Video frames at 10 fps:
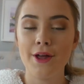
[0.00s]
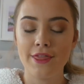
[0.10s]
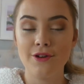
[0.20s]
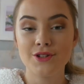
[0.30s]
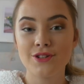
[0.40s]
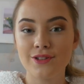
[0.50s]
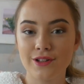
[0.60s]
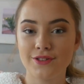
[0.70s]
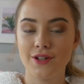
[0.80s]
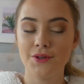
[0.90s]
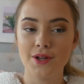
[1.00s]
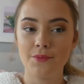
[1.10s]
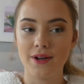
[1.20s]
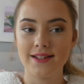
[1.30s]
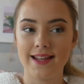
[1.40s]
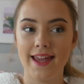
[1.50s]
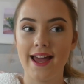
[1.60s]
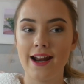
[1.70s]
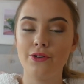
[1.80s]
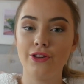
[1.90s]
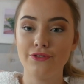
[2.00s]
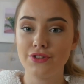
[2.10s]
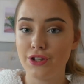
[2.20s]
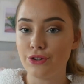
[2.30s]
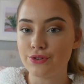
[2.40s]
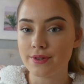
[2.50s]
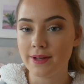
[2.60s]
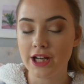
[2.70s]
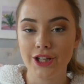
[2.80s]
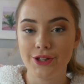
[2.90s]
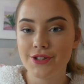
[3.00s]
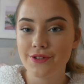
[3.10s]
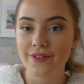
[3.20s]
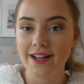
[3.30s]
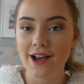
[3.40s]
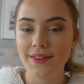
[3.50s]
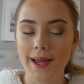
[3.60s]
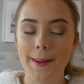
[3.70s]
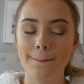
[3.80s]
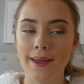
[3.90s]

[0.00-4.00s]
but those just look so so pretty and I would love to use them in a YouTube video like